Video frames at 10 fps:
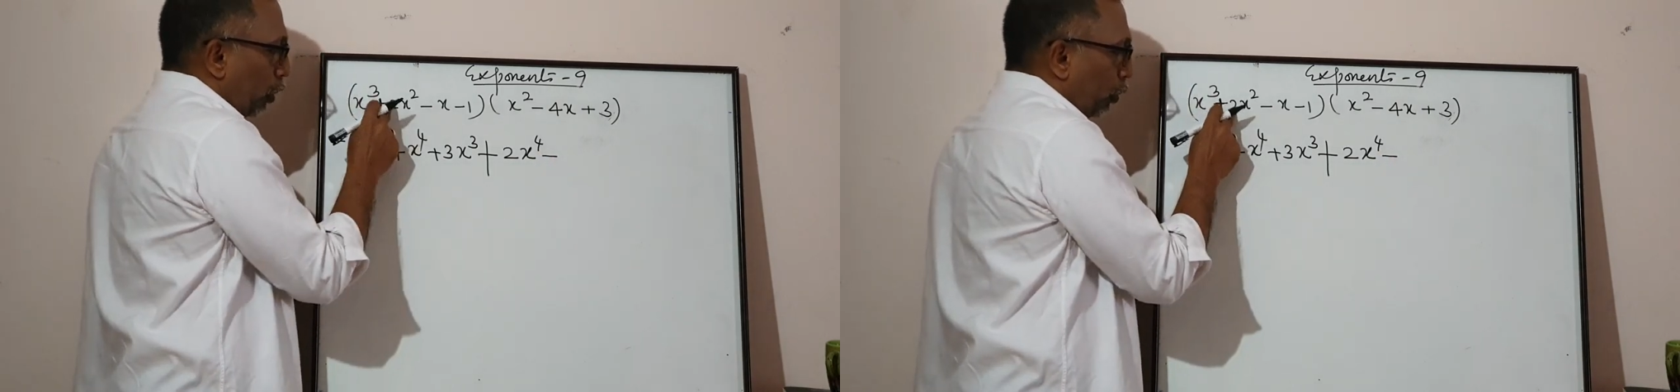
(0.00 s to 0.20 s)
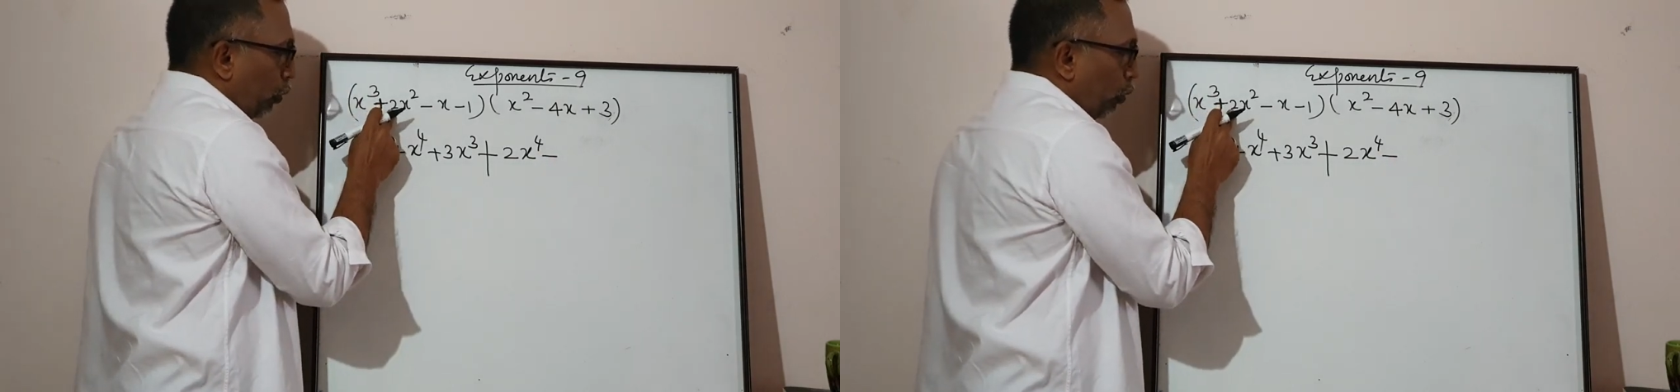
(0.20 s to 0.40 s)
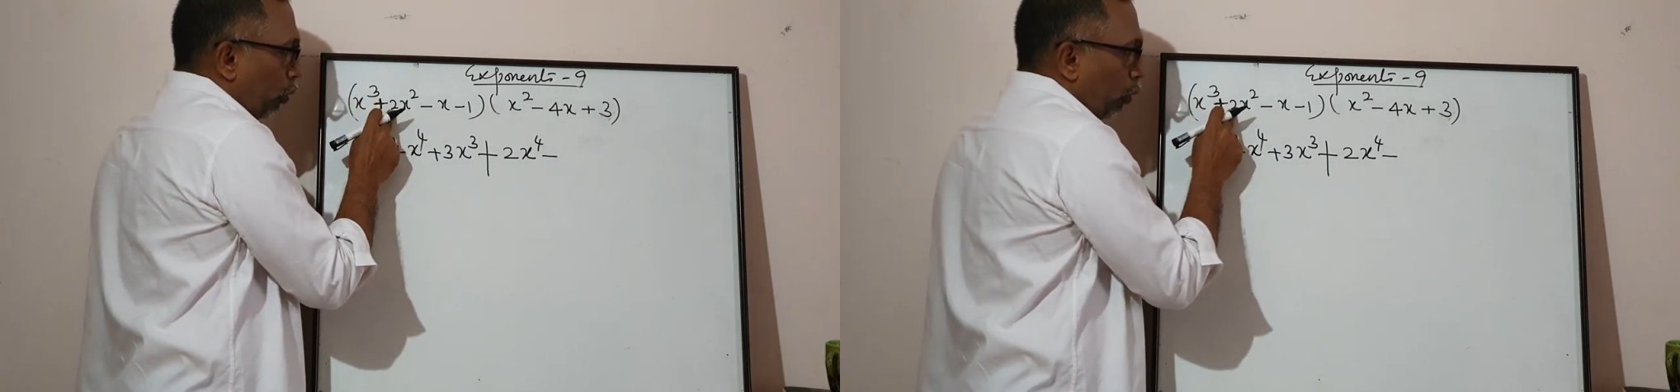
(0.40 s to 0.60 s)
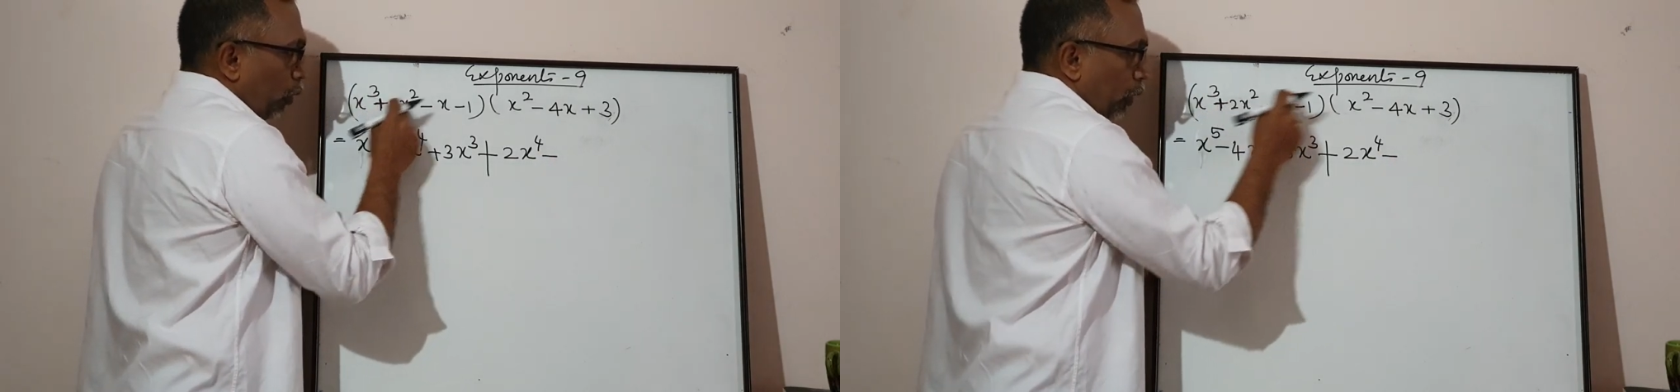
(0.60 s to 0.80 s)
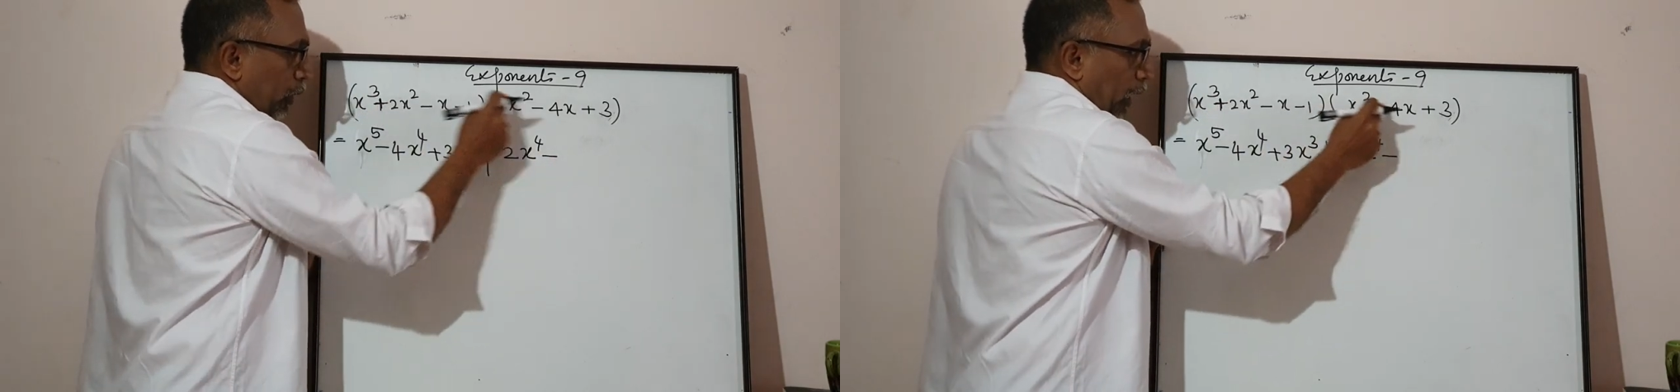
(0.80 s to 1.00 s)
2
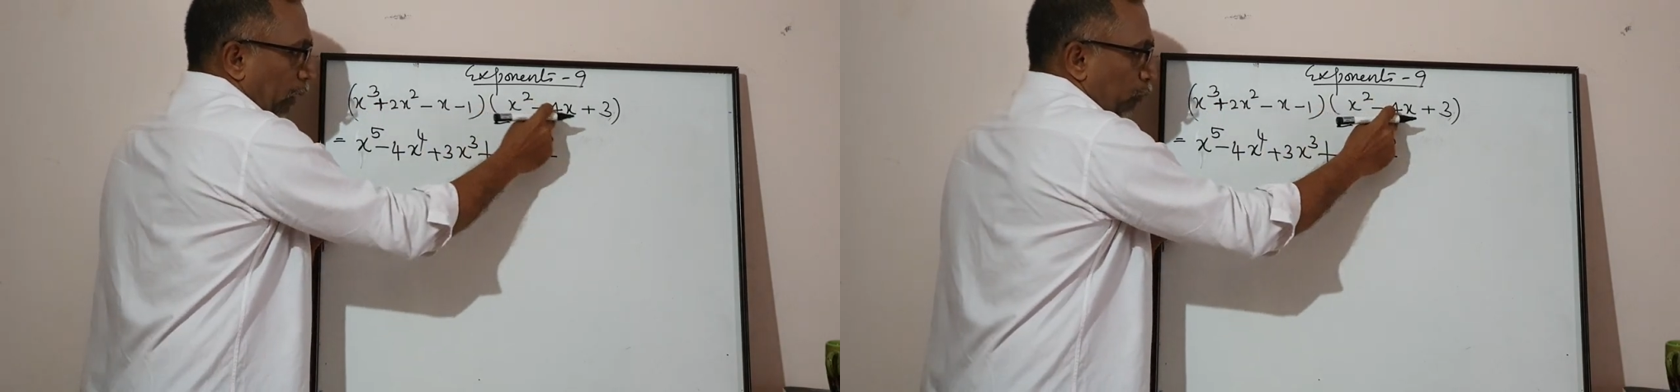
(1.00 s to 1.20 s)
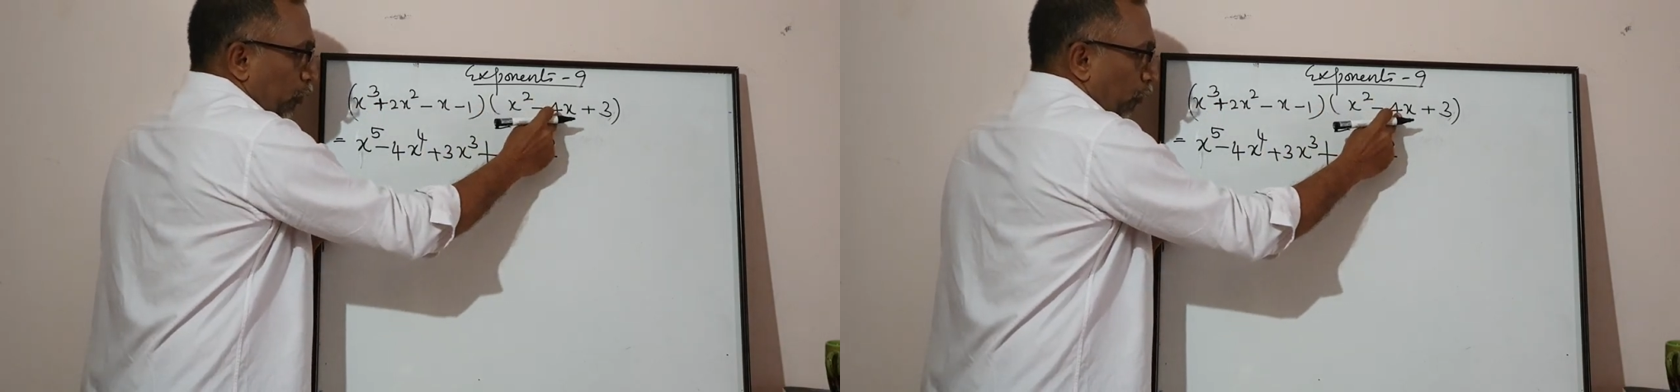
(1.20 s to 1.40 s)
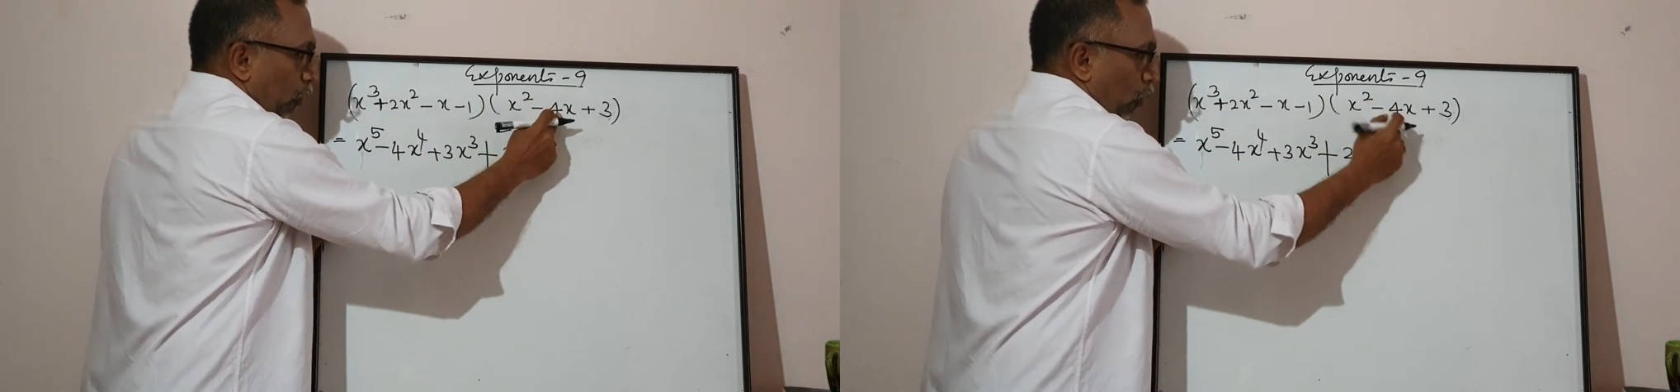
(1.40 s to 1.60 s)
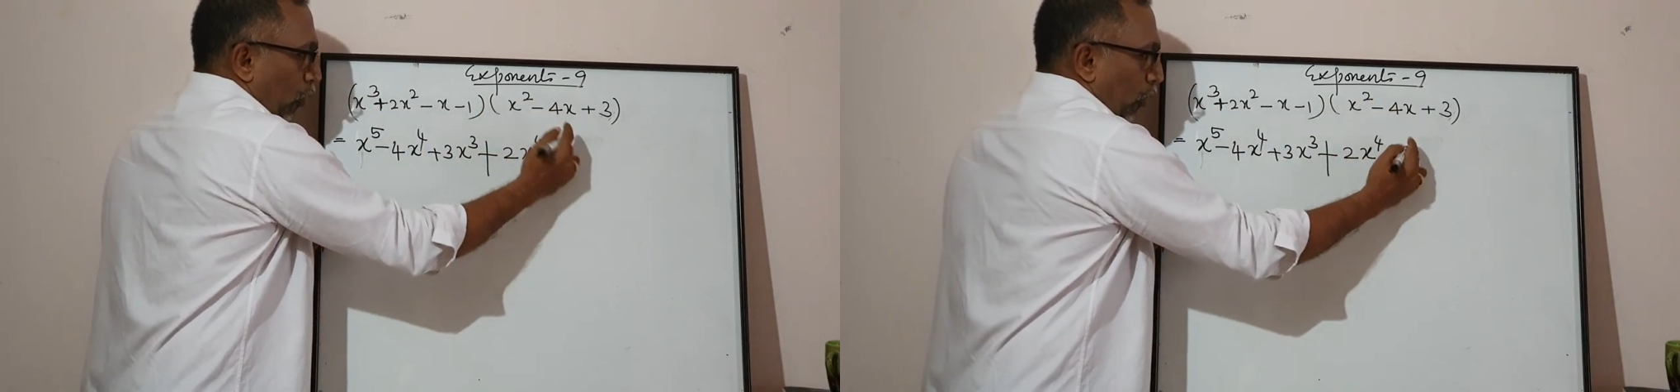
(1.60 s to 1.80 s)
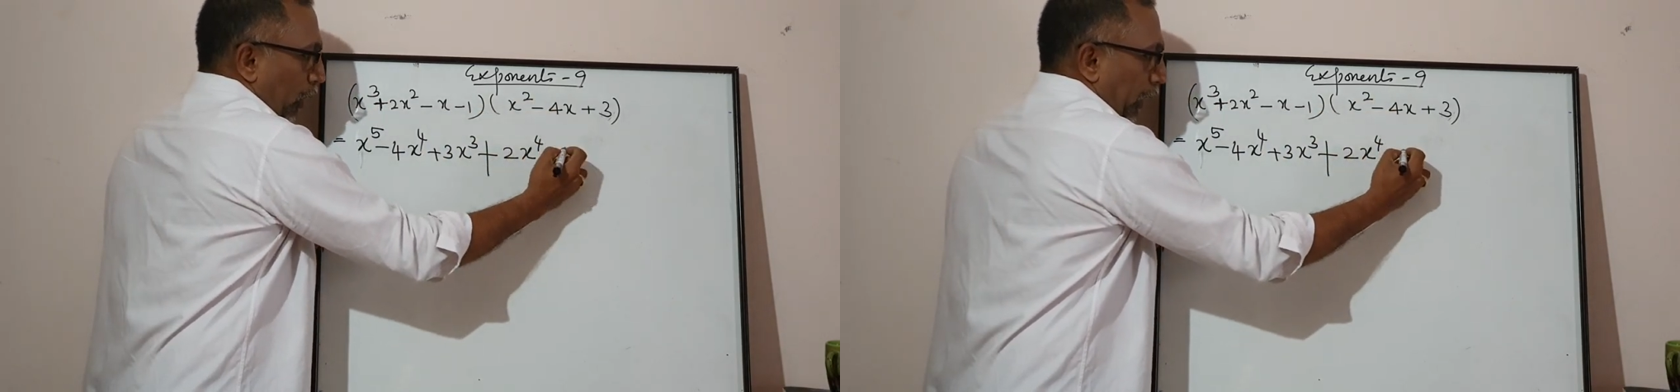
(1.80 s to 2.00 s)
times
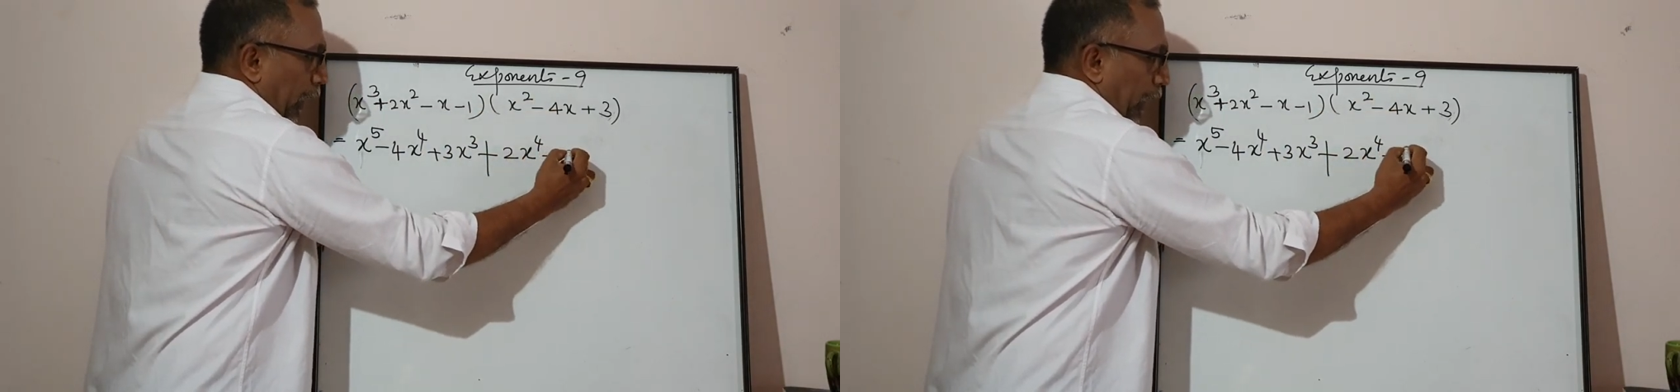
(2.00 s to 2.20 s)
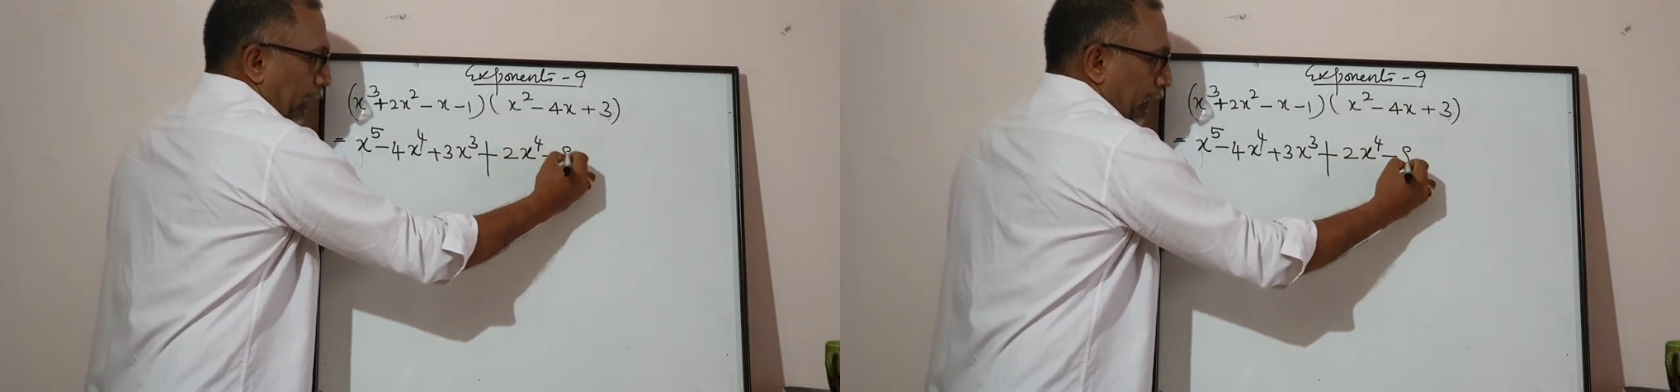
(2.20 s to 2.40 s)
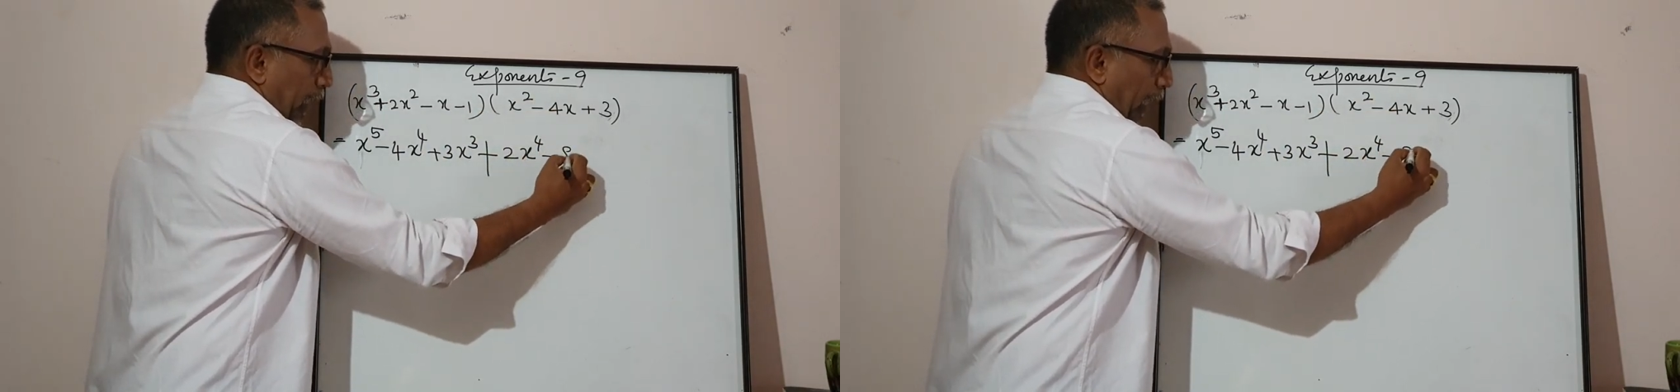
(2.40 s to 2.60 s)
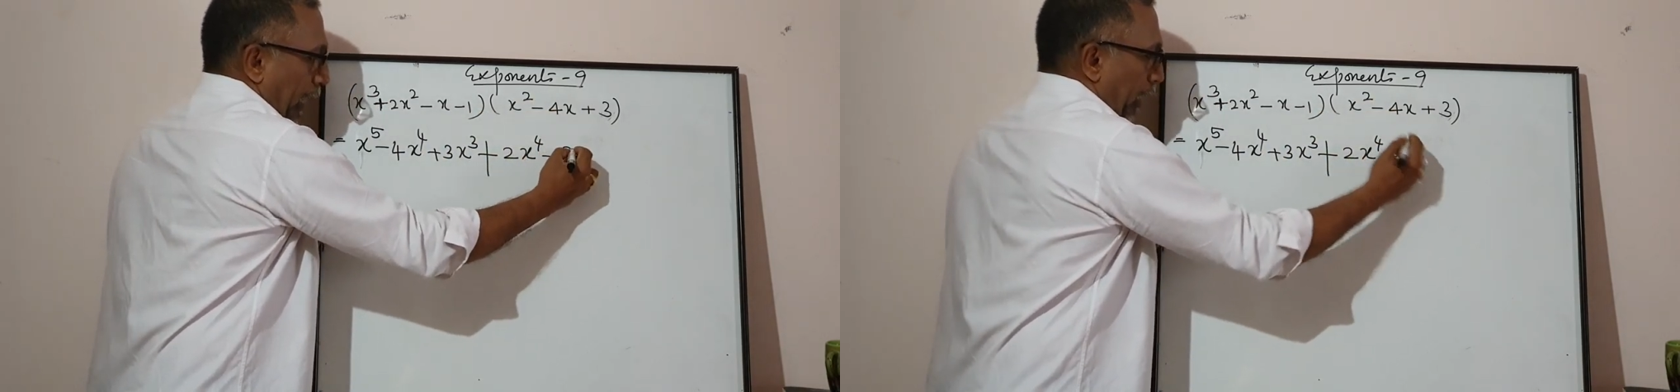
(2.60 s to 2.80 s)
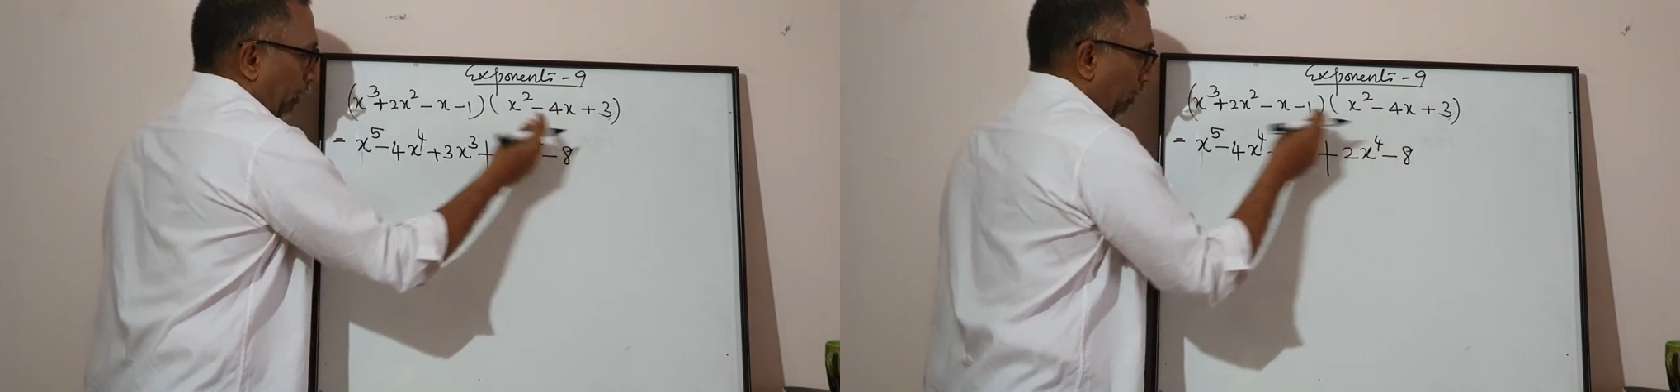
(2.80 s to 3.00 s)
4 is
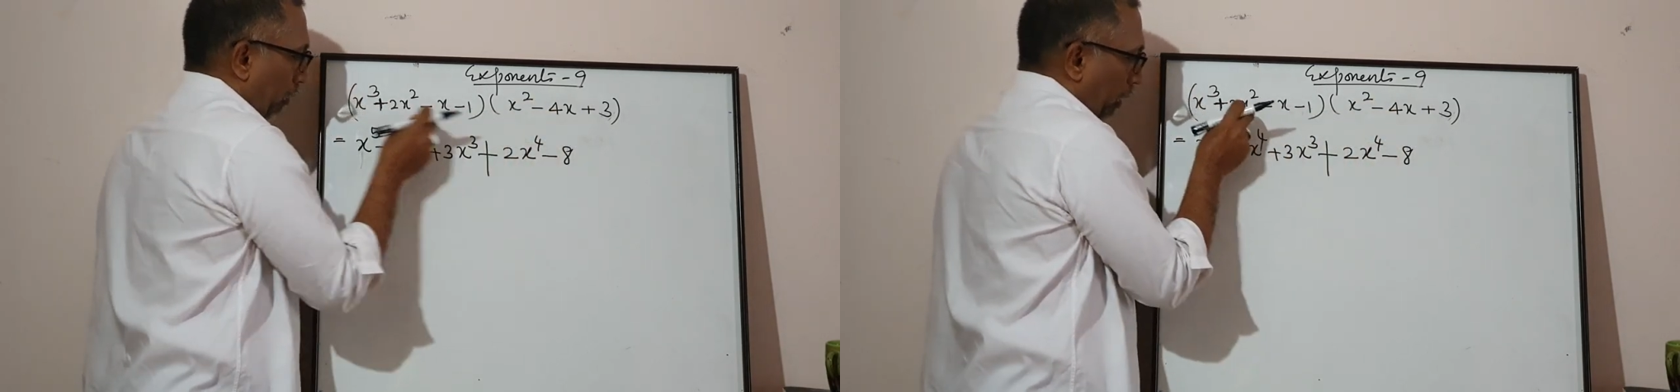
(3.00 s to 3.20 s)
8.